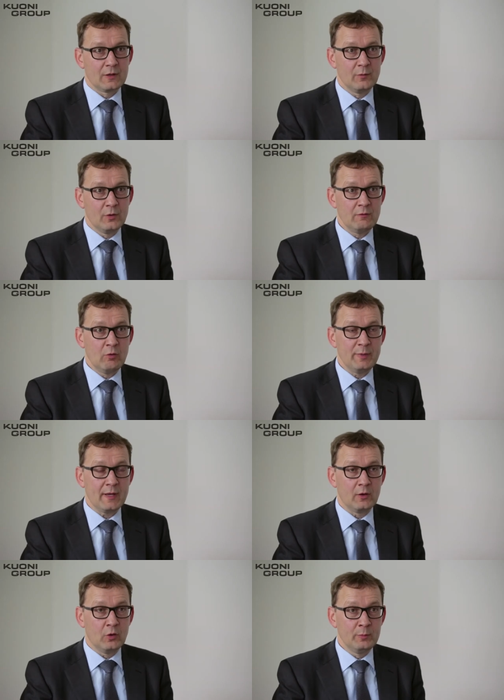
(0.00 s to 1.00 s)
Kuoni will be
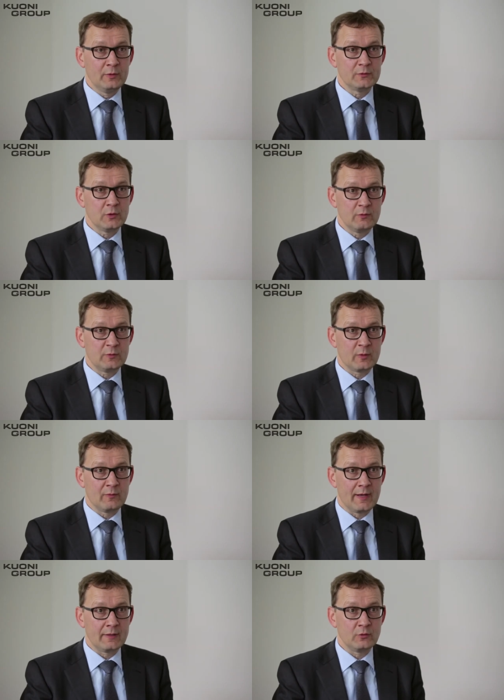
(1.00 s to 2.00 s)
a global service
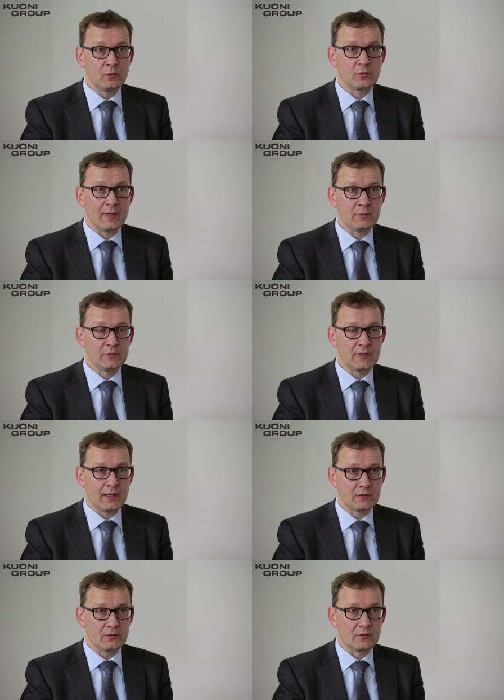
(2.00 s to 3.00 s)
provider to the travel
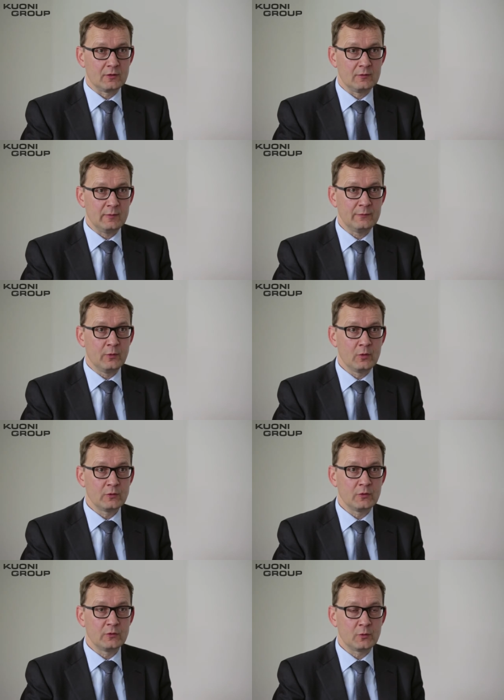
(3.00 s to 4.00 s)
sector. We
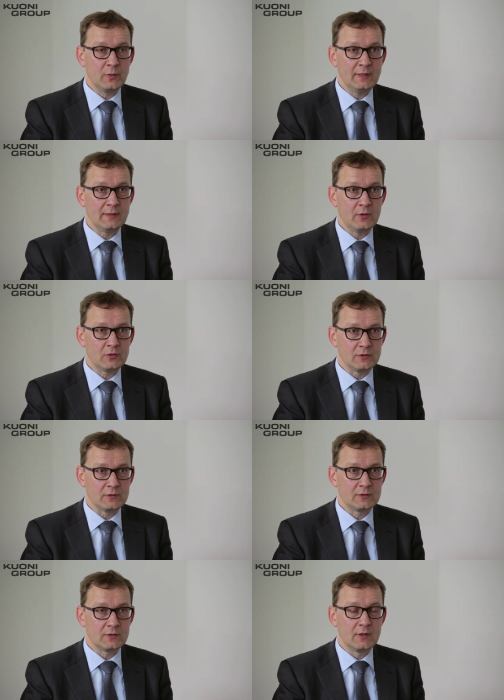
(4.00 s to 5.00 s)
focus on three
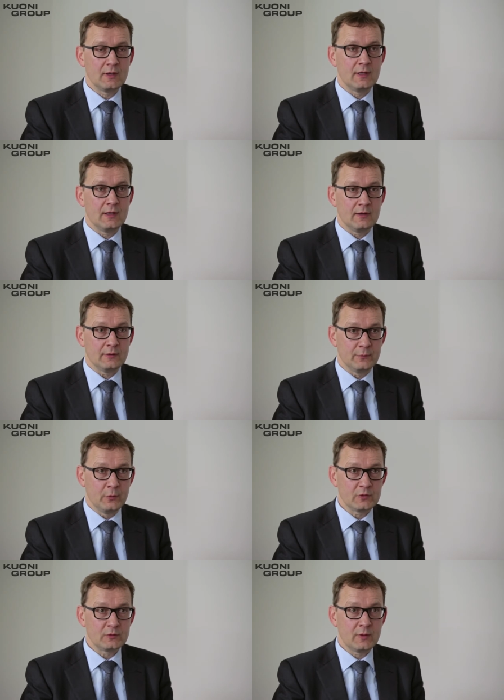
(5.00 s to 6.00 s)
divisions. The
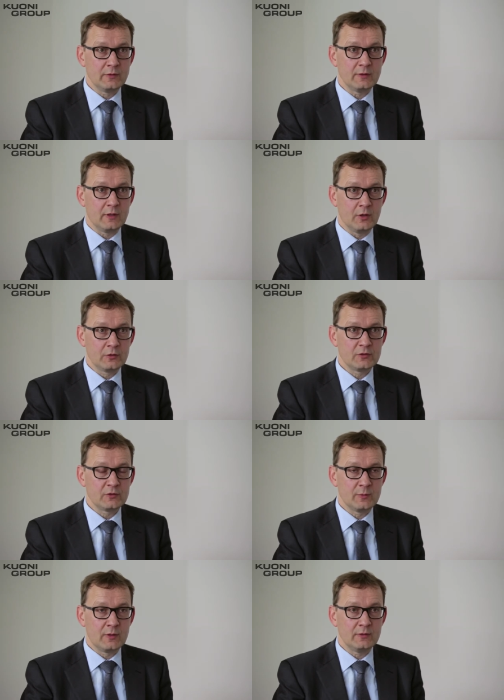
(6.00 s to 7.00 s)
first one and the
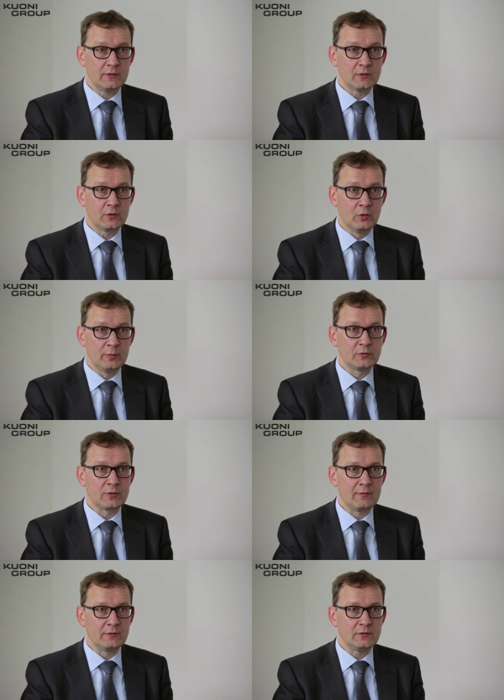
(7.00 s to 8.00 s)
largest one is the Global
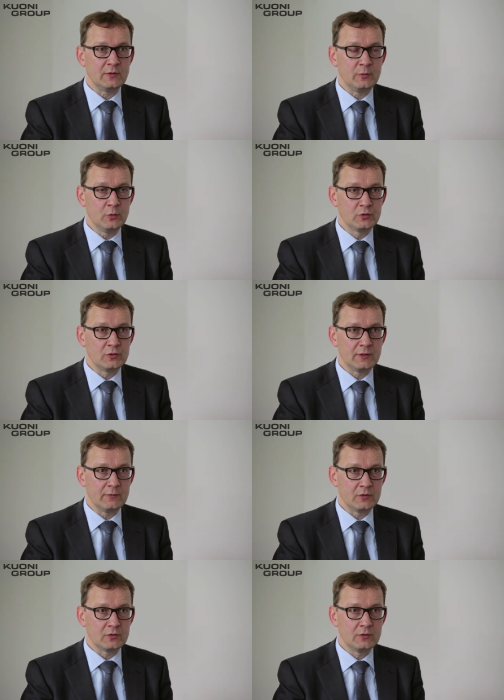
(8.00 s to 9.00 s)
Travel Distribution
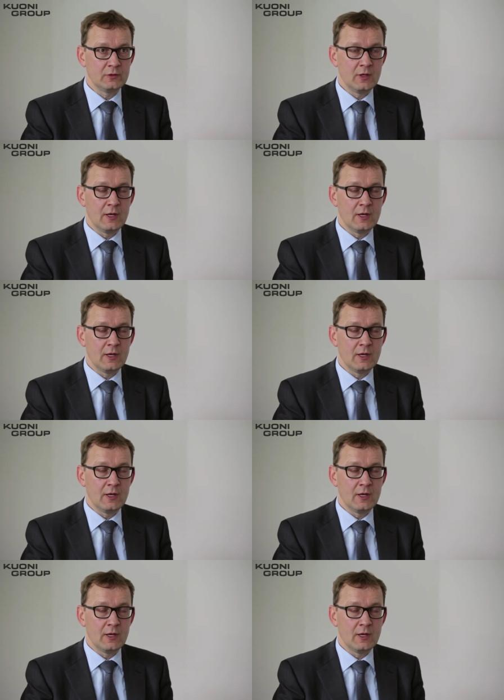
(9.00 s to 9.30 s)
division,